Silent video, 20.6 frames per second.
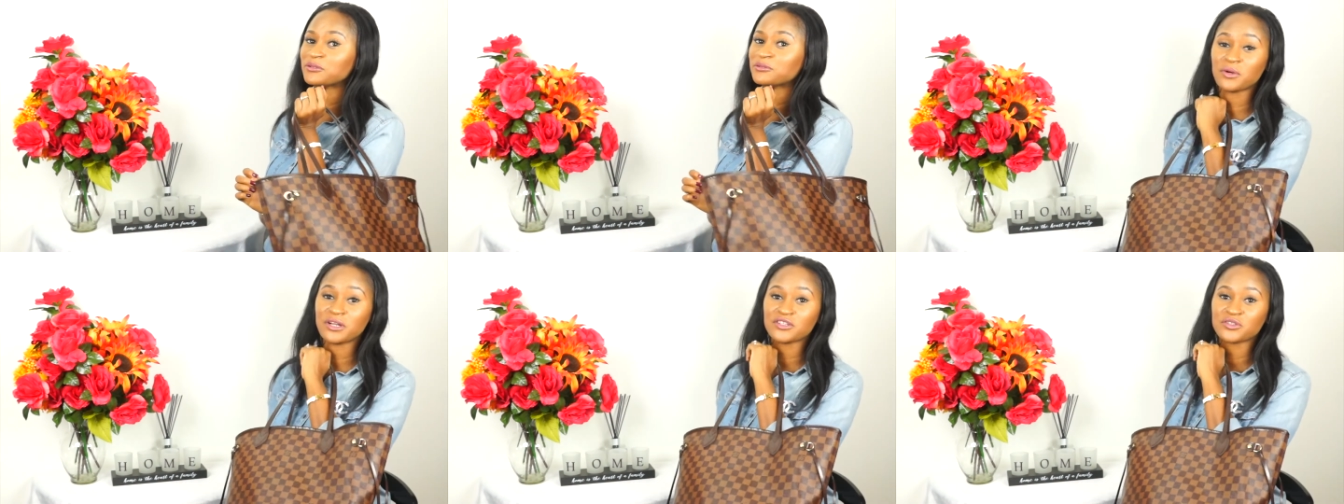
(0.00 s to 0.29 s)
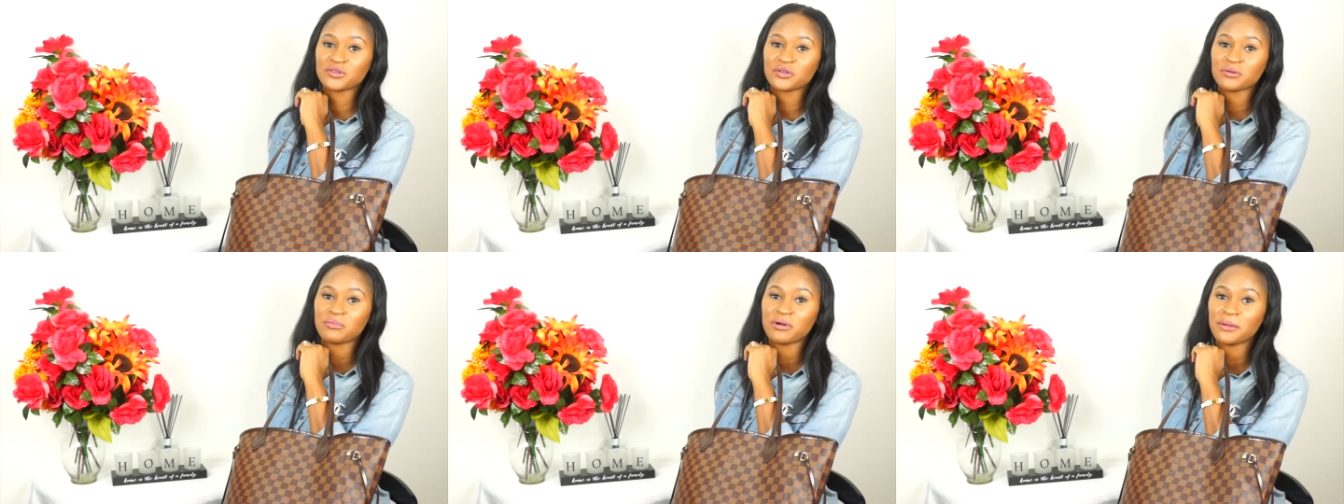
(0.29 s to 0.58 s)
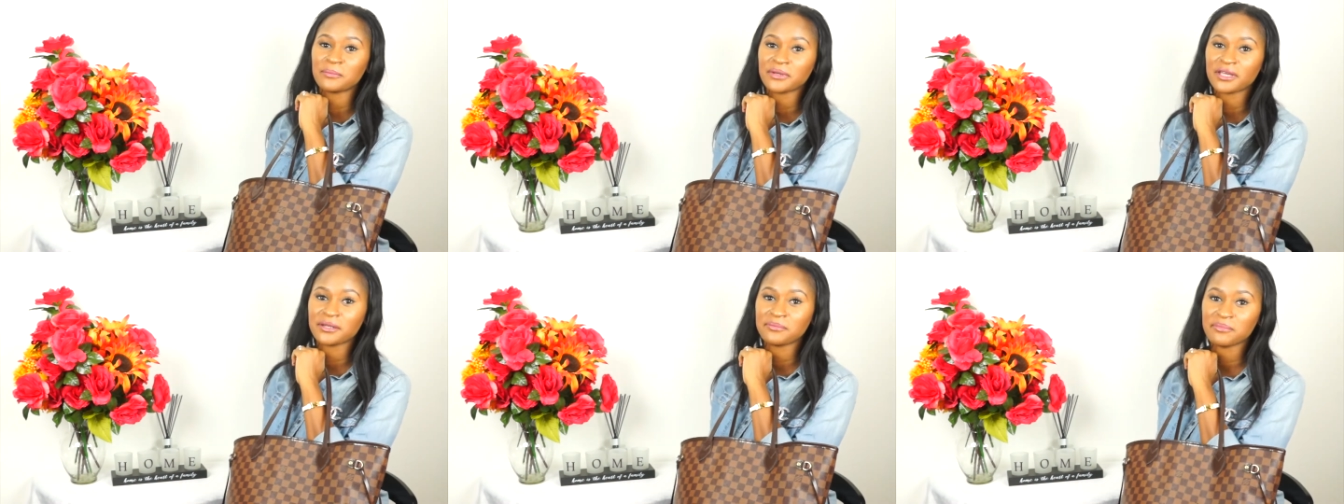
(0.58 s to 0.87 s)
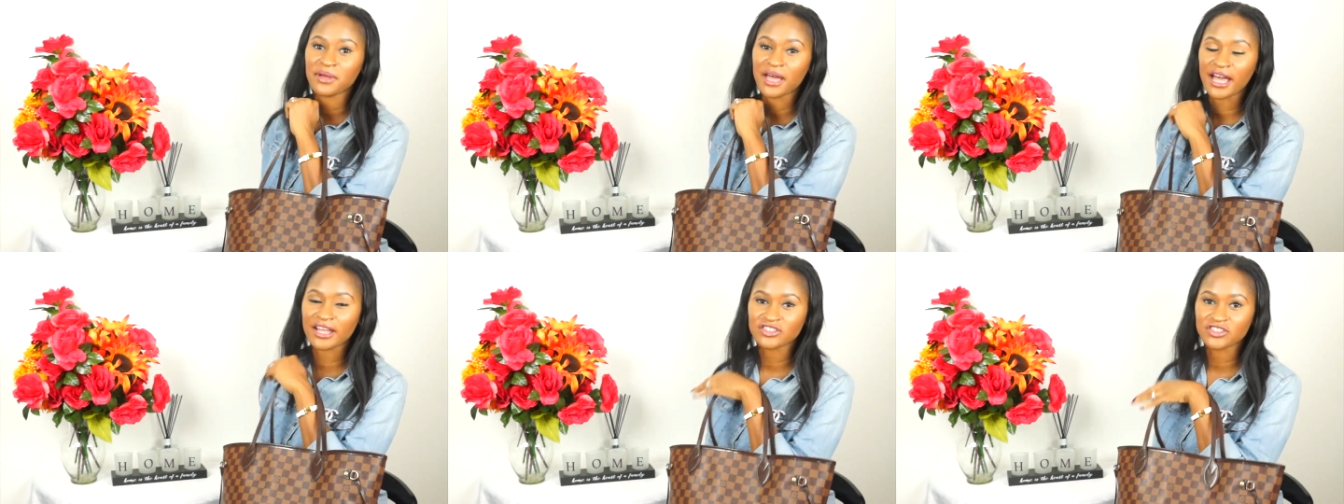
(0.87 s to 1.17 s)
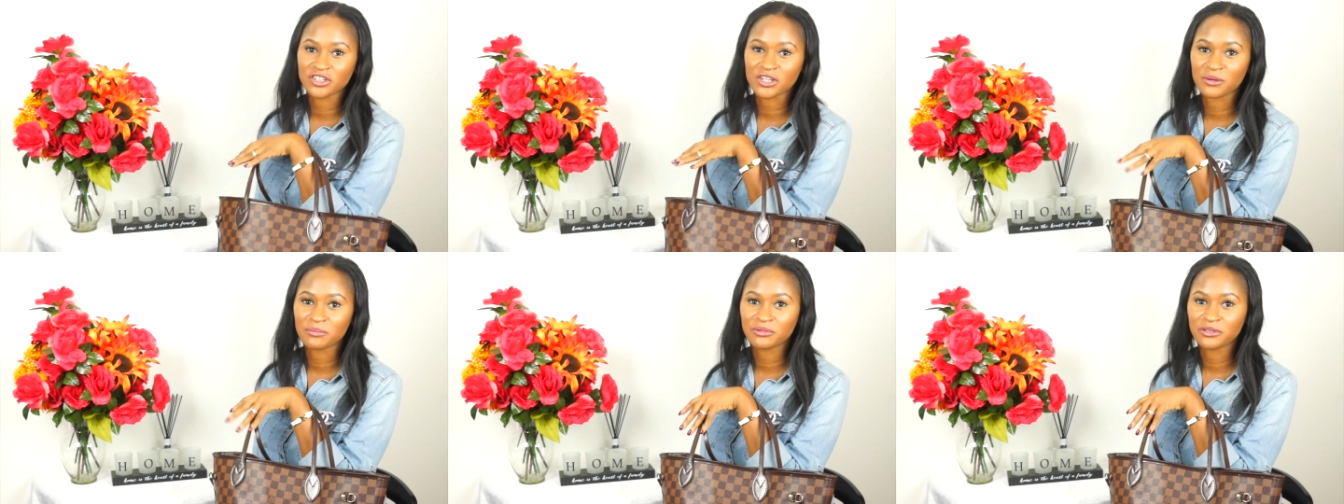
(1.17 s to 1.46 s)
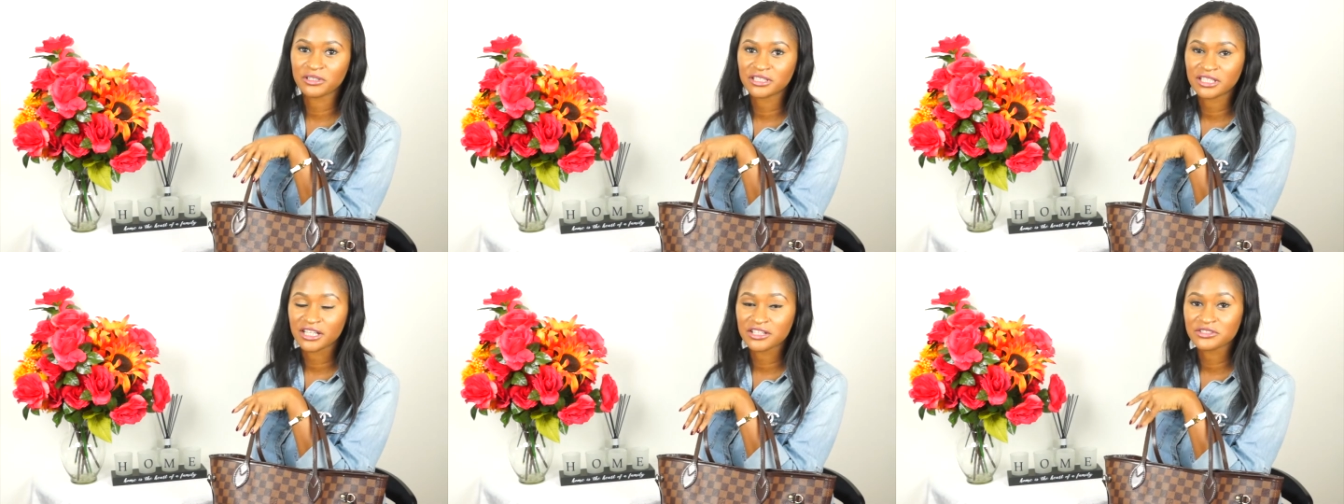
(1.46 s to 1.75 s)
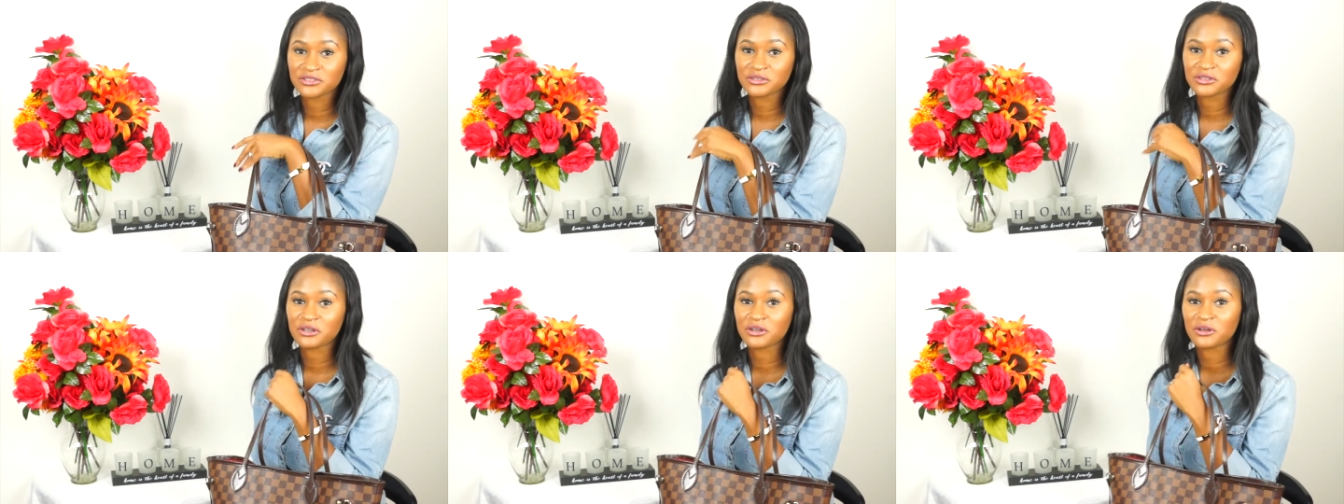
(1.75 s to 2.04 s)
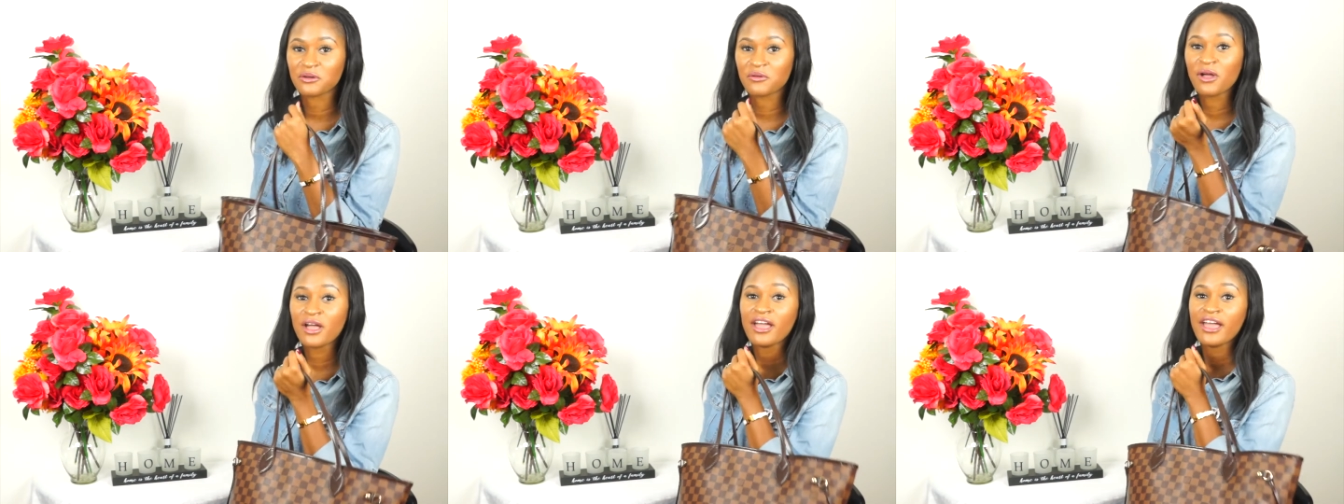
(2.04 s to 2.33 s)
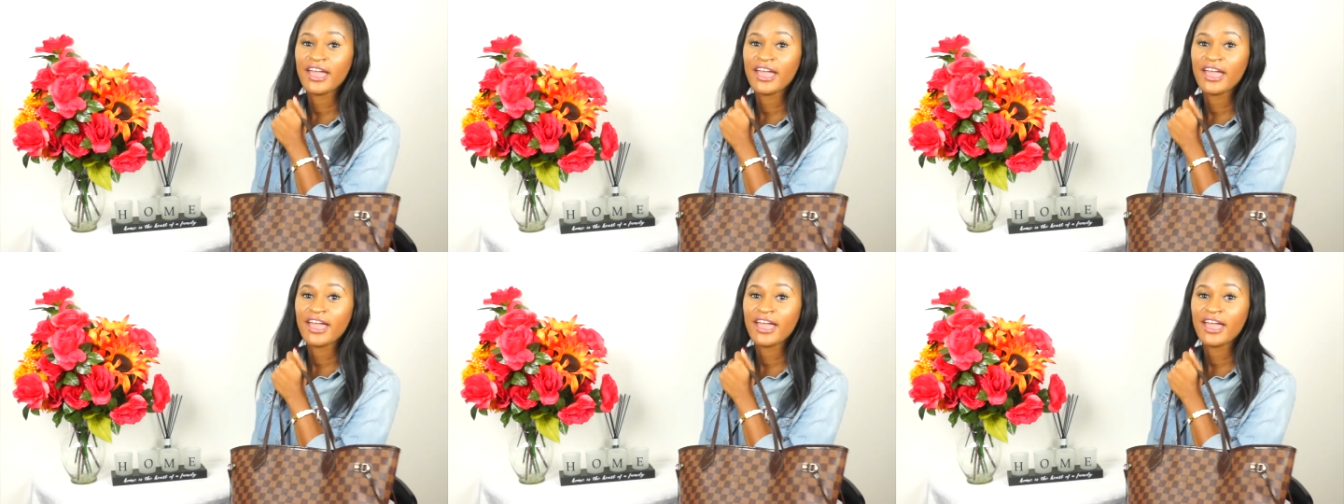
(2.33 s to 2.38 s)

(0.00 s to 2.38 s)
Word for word: I went to a pumpkin patch a couple of days ago,